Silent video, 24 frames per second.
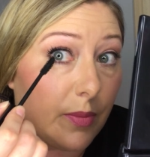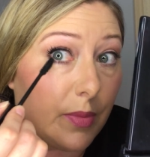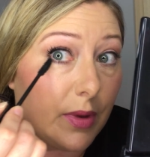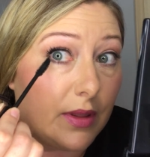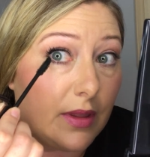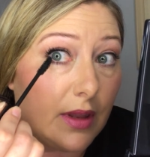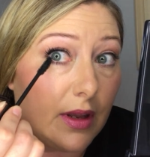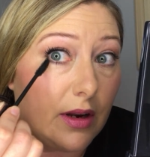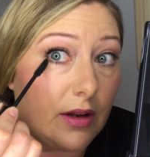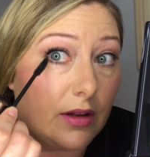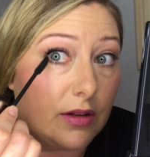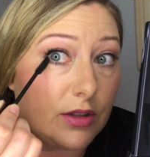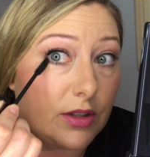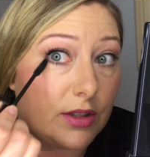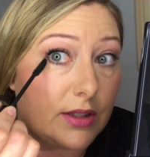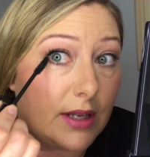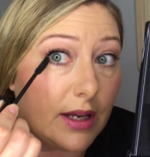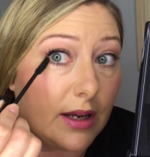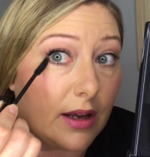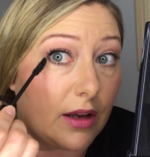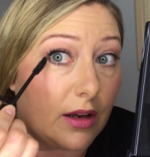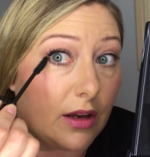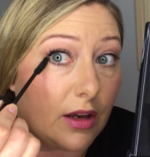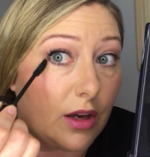but then I'll just
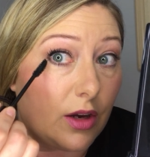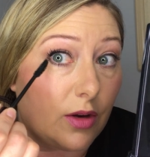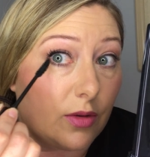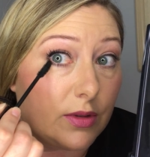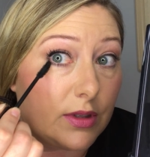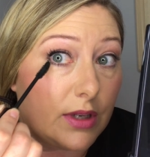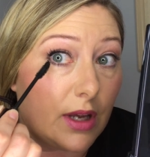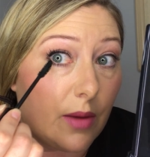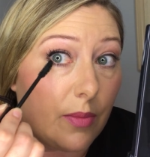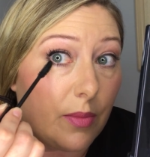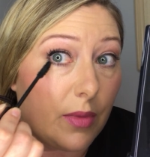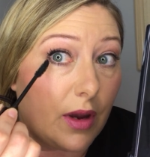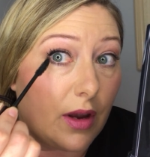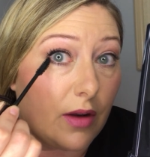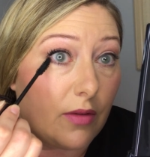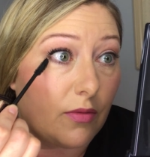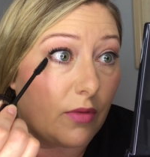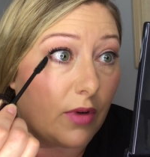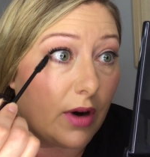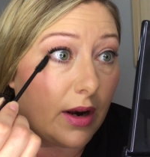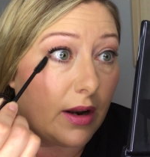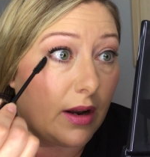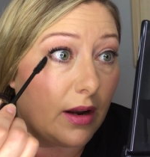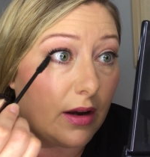take a Q-tip
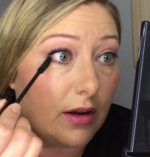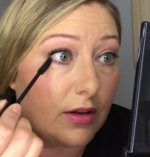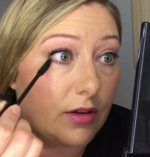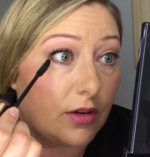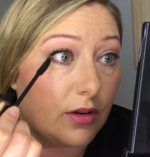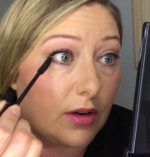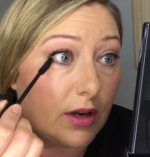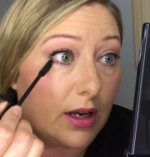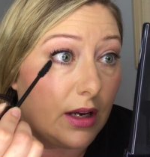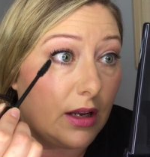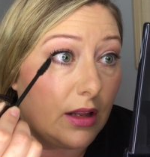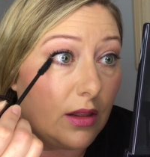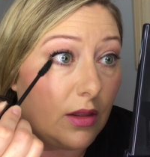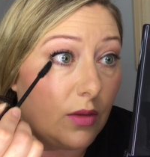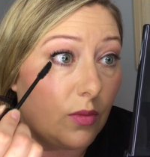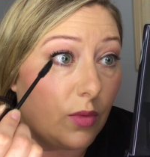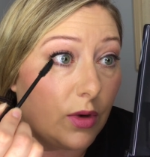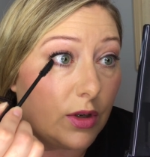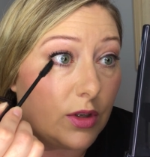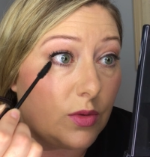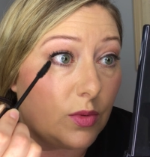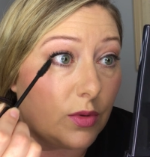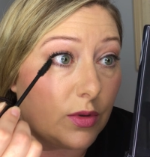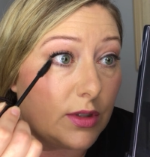and run it underneath,
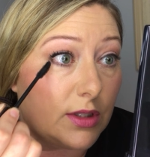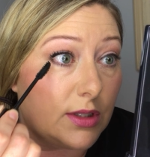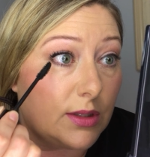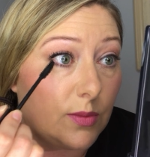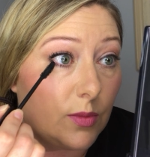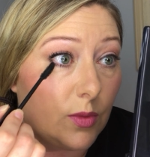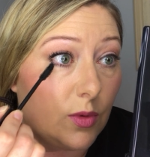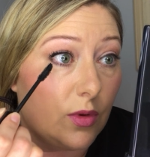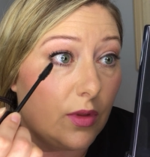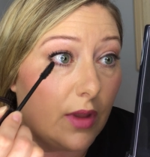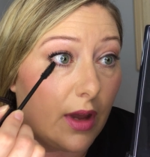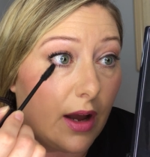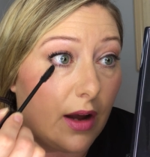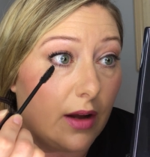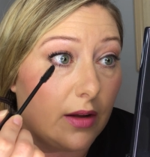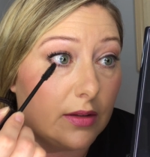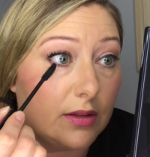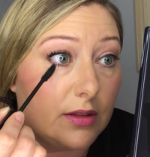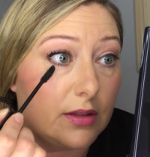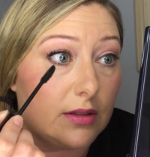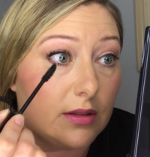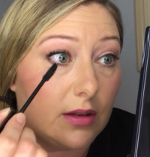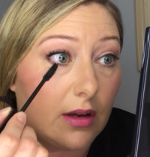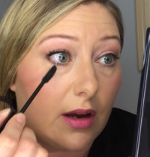which will smooth
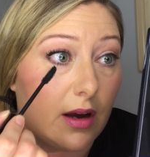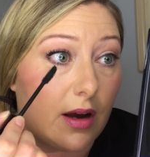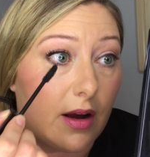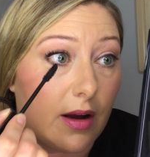out